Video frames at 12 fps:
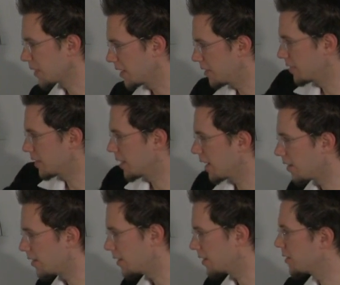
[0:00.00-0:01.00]
And you did that
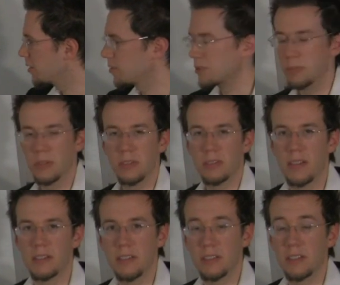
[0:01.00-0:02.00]
all through a smooth
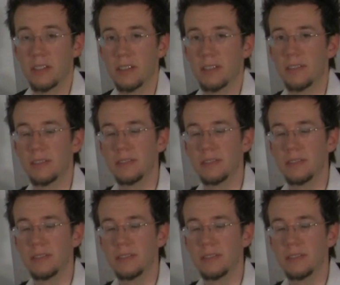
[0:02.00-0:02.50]
transition.